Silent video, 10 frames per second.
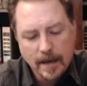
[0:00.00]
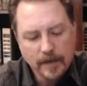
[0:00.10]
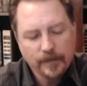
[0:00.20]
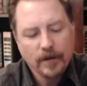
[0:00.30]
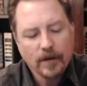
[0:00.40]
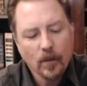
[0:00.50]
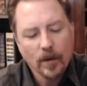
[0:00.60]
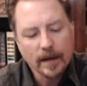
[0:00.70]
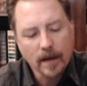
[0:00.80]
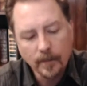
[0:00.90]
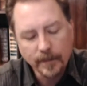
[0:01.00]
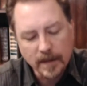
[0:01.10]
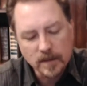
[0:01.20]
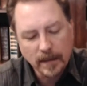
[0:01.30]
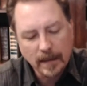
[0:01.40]
The inferiority
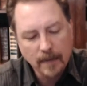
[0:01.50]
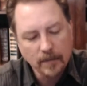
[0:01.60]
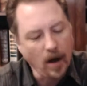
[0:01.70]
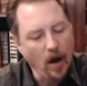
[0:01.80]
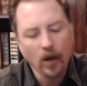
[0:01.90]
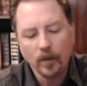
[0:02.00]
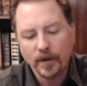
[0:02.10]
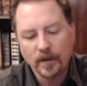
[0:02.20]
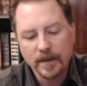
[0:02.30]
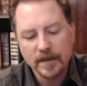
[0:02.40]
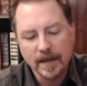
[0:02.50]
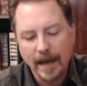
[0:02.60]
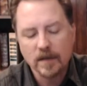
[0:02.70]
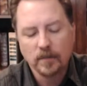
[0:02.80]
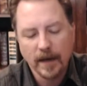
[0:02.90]
complex became an all purpose
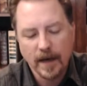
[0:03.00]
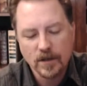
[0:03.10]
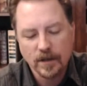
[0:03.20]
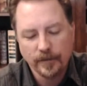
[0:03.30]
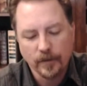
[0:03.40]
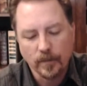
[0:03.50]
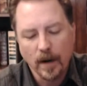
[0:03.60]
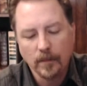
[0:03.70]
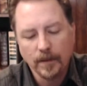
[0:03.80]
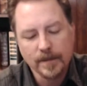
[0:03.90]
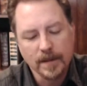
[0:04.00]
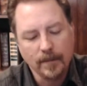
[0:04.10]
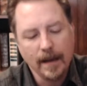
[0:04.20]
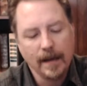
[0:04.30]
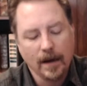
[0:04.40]
explanation for problems in
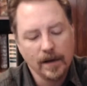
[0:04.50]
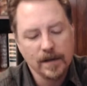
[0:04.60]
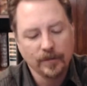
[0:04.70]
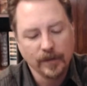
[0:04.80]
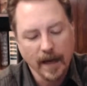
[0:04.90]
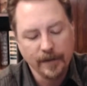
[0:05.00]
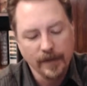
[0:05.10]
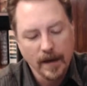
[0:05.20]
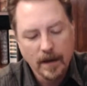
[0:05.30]
many areas of life,